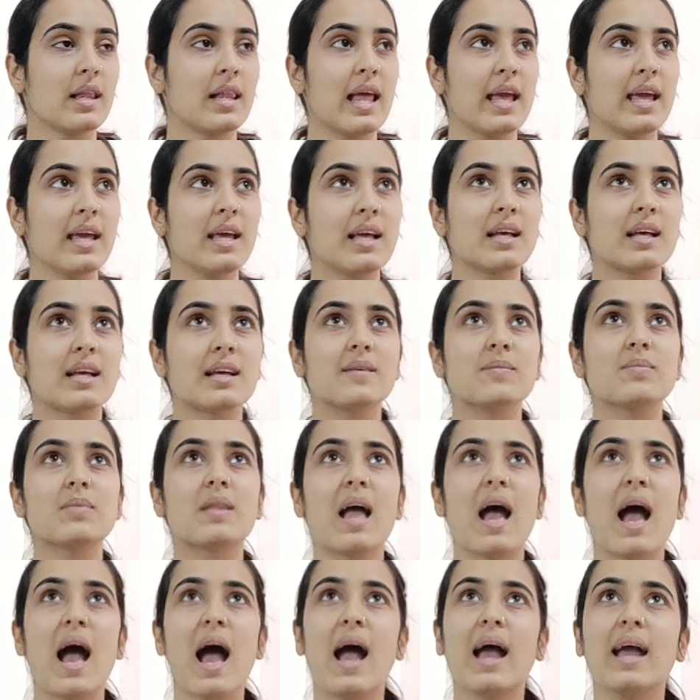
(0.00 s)
Like
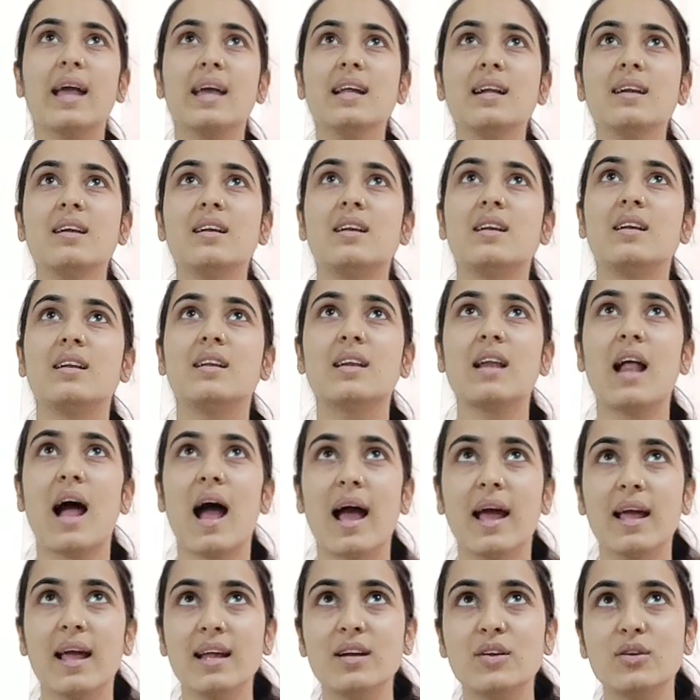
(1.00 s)
I
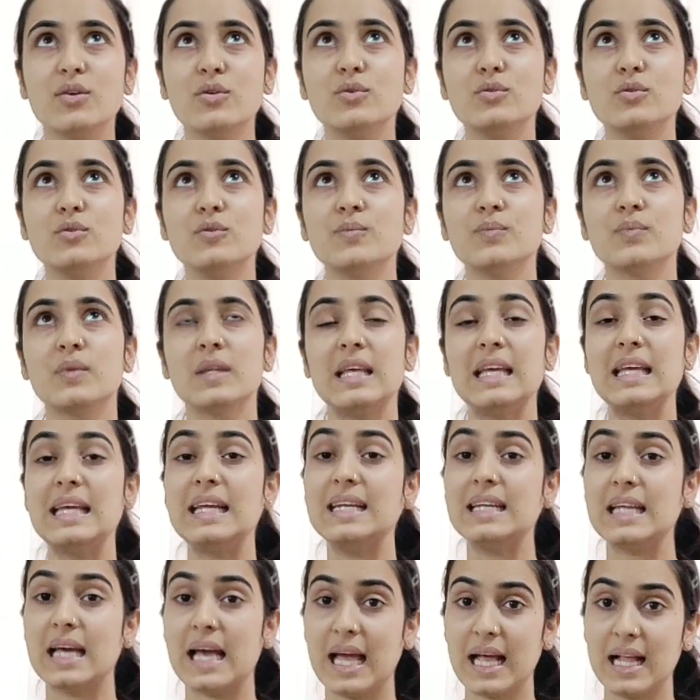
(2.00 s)
try to
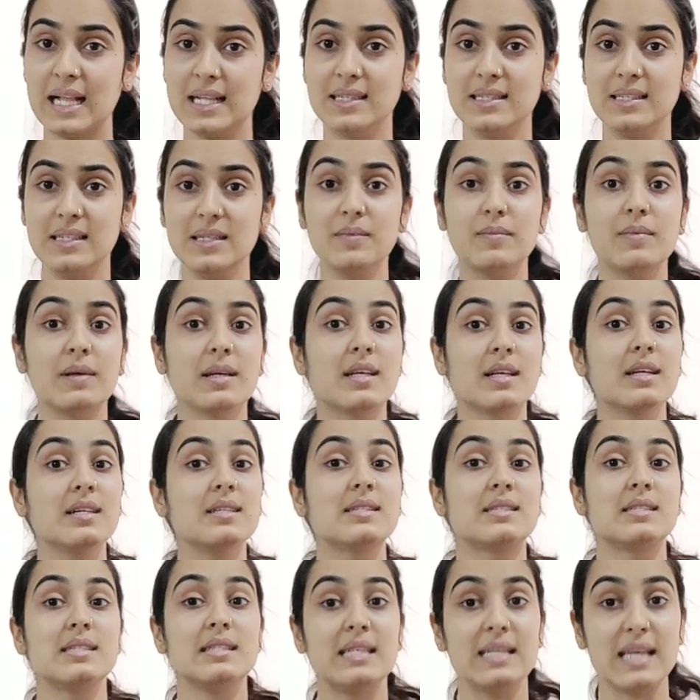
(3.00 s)
eat healthy
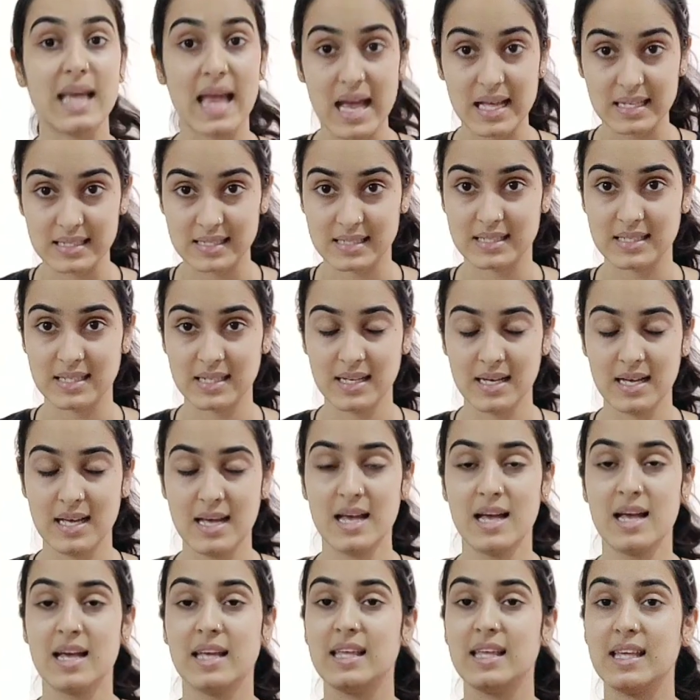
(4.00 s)
because yes,
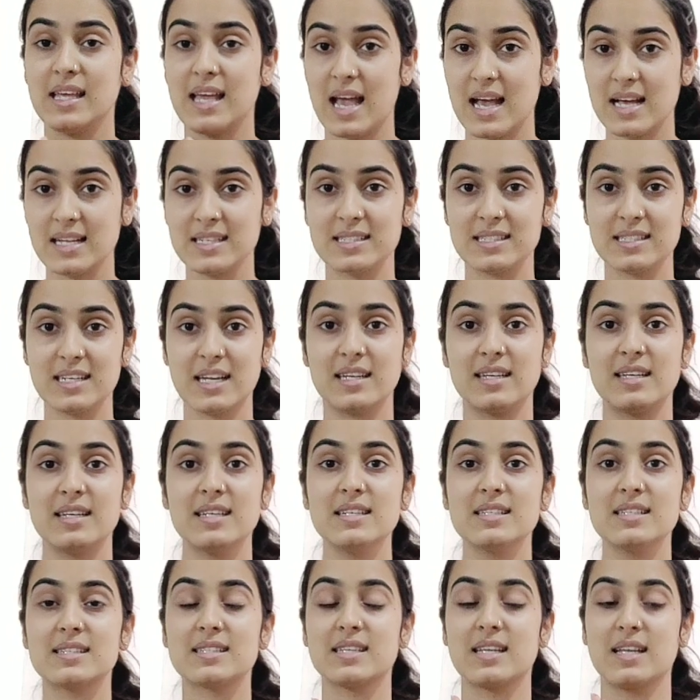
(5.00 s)
yes, it
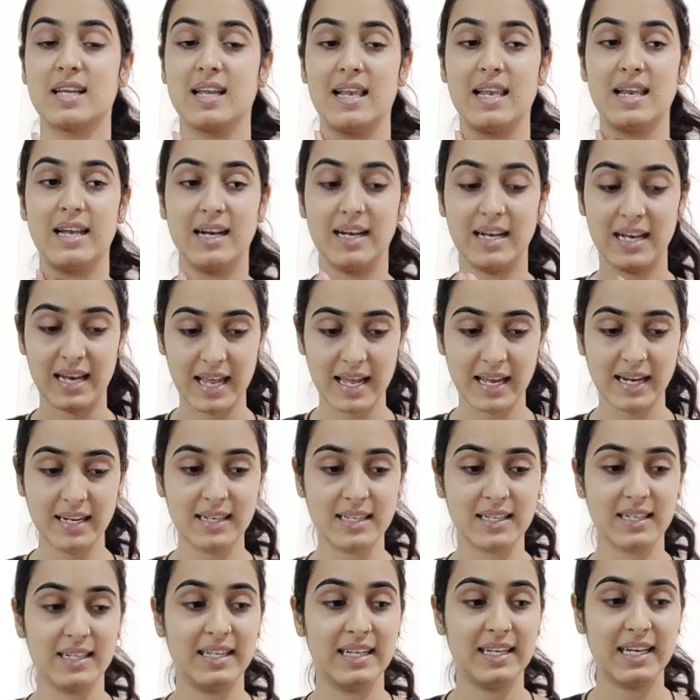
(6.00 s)
is
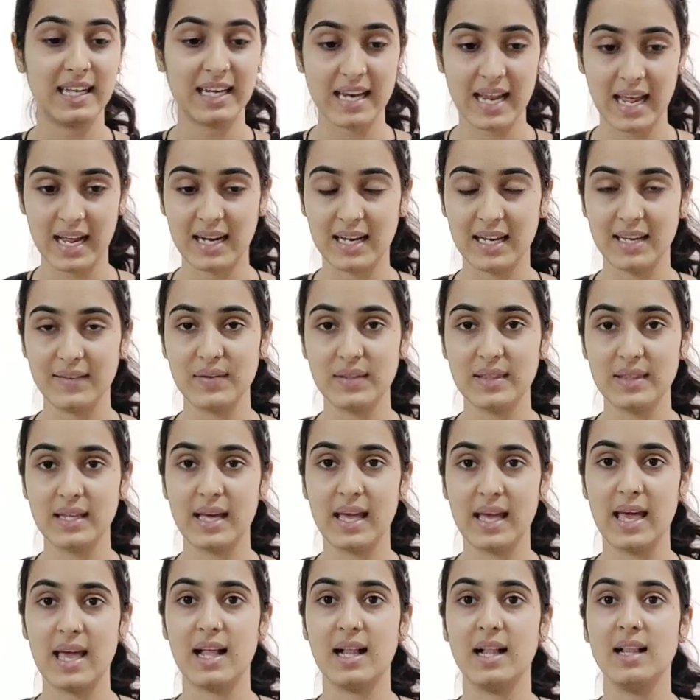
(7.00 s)
linked directly with
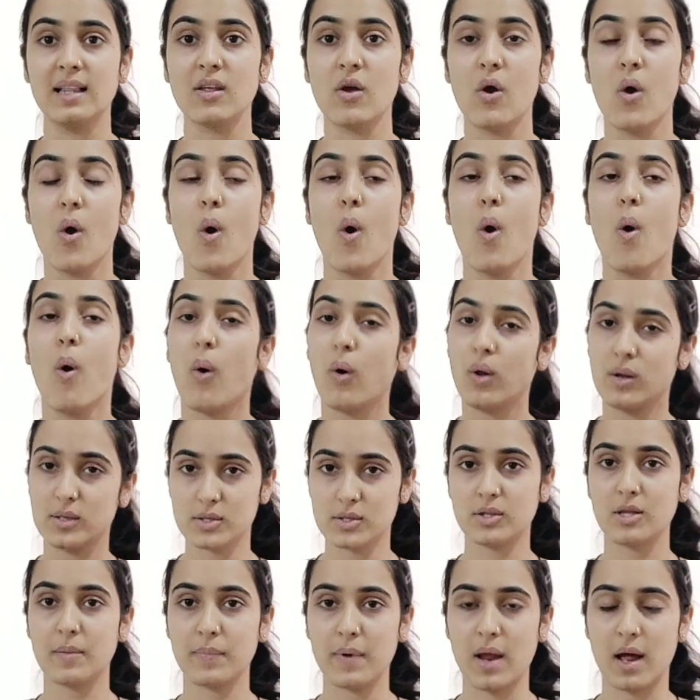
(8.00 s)
the health,
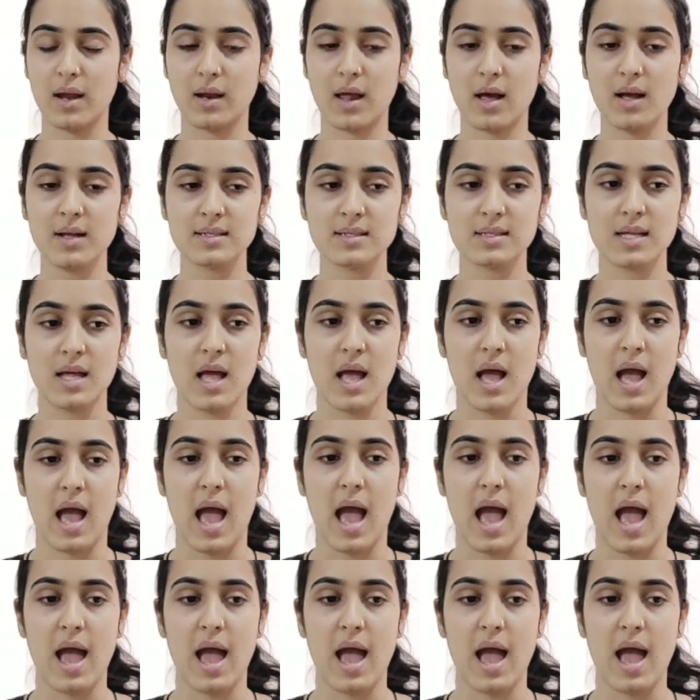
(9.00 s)
also the products.